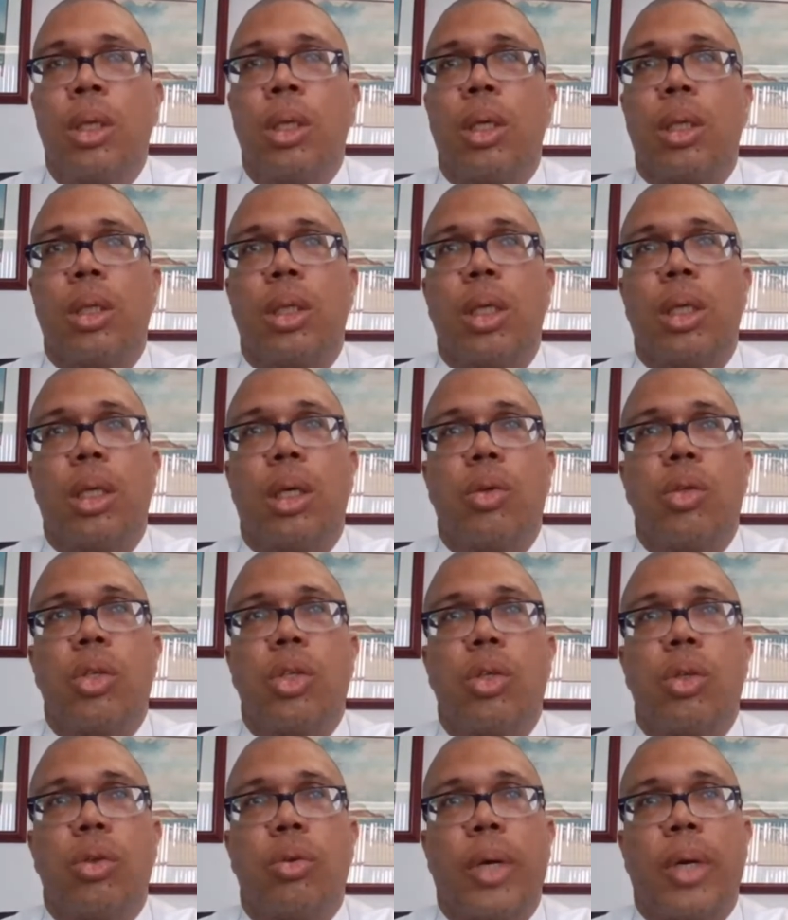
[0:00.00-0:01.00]
It allows
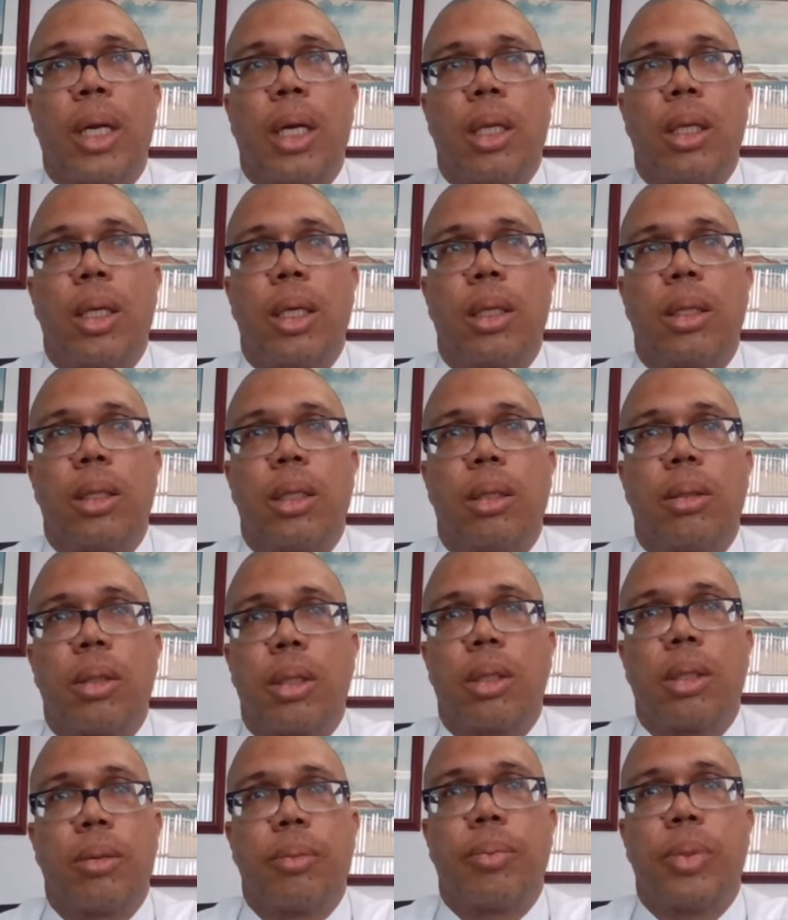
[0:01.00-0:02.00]
you, rather than
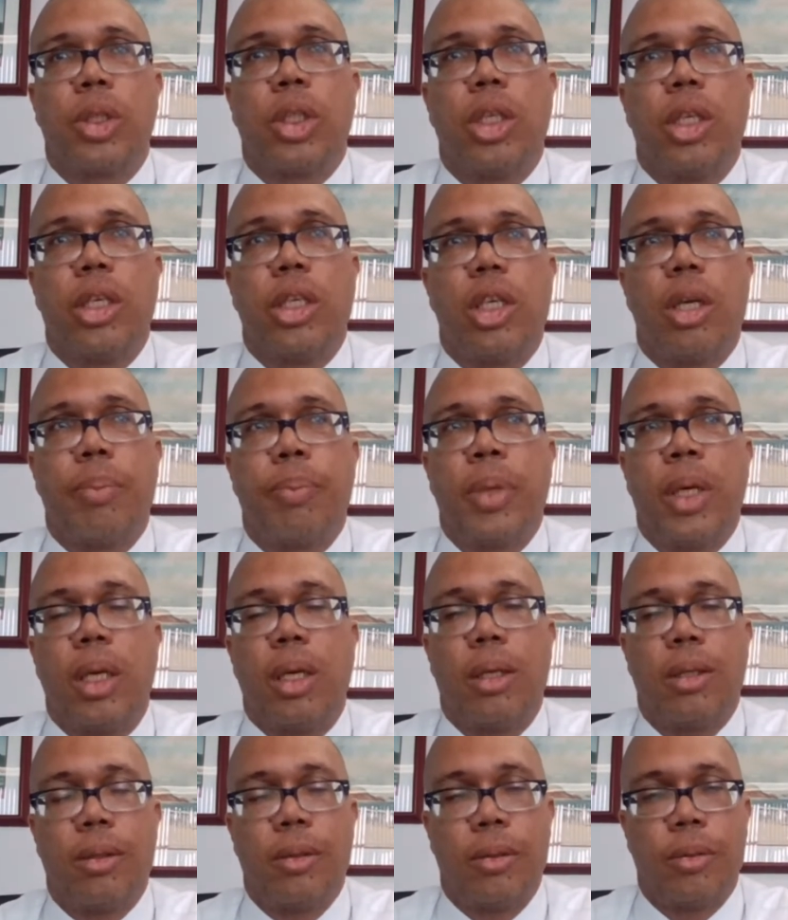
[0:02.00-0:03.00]
putting in your
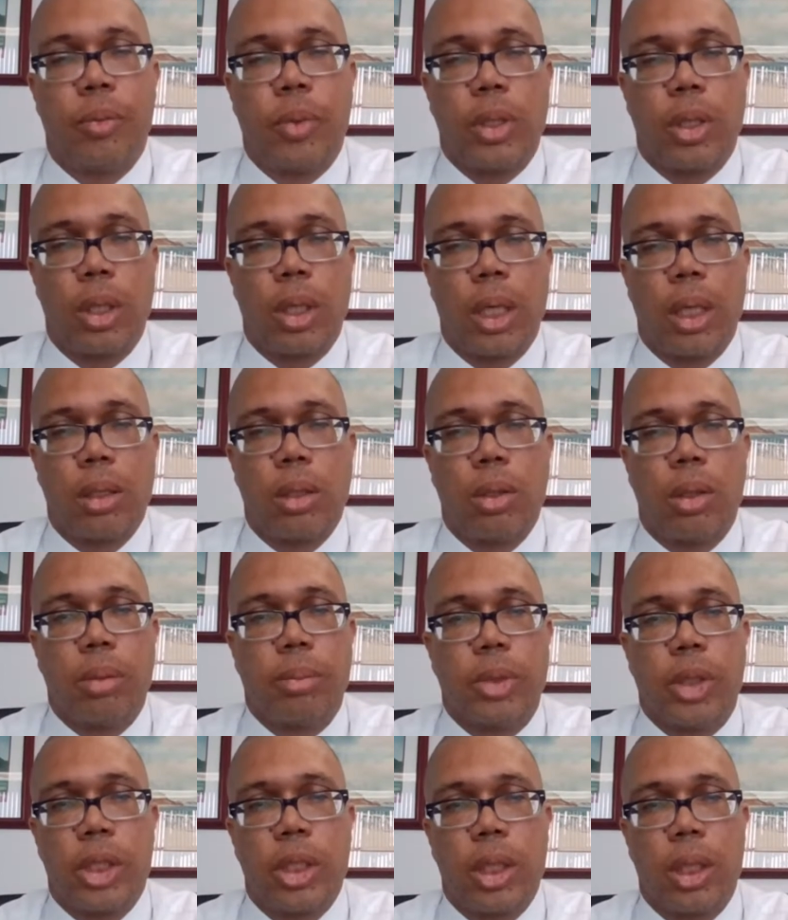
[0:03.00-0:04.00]
PIN when you get to the
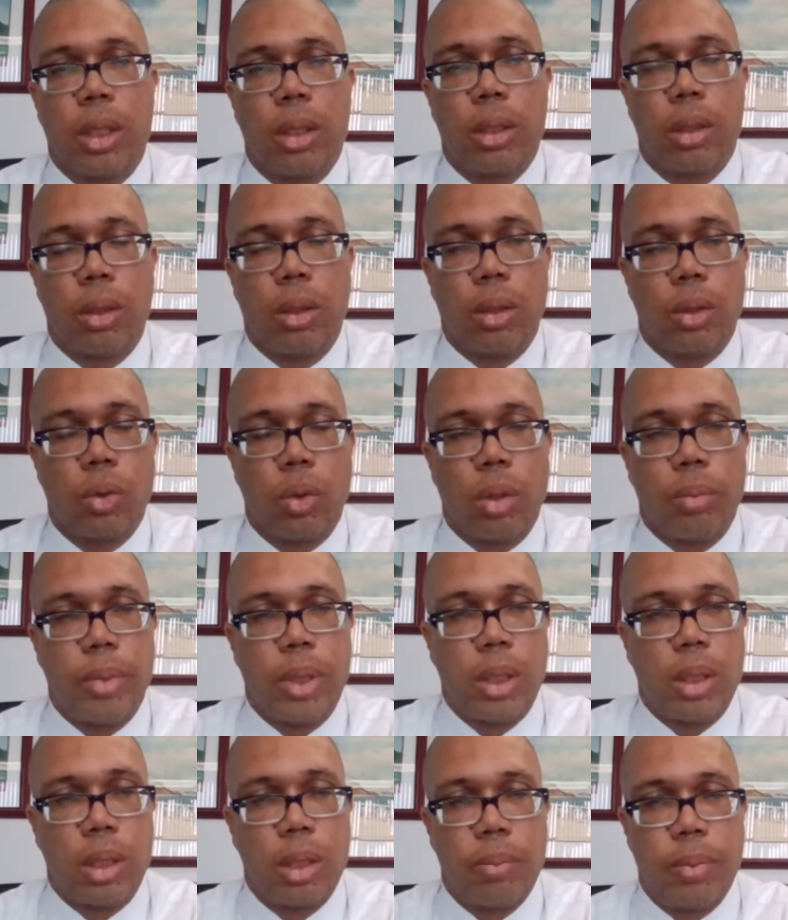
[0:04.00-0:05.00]
merchant or to the
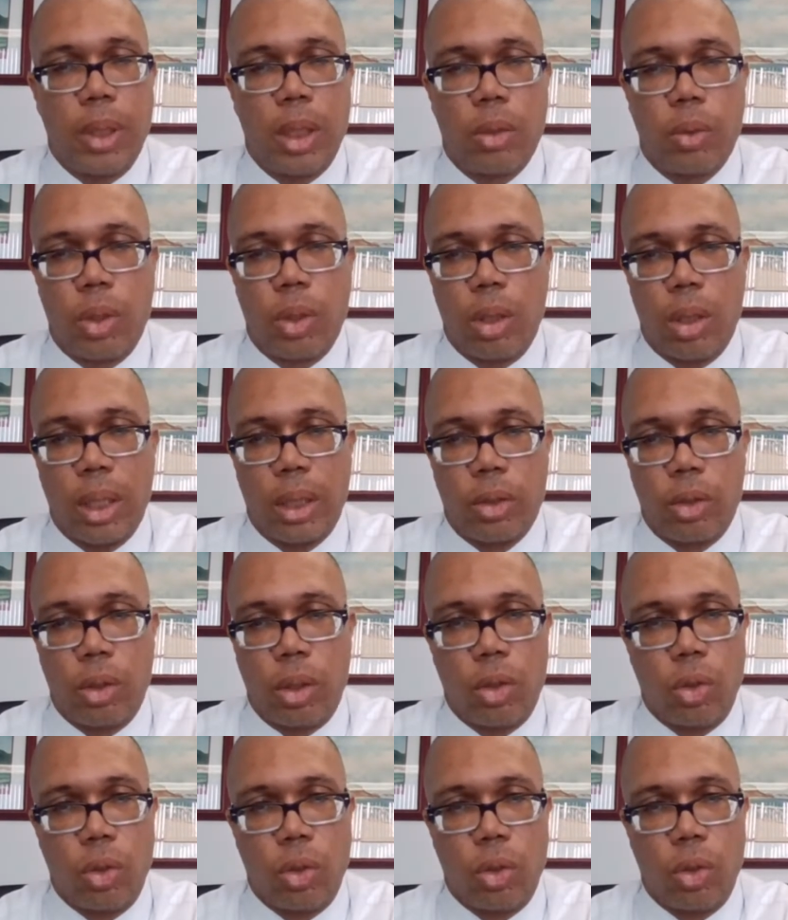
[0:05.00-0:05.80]
business place where you're actually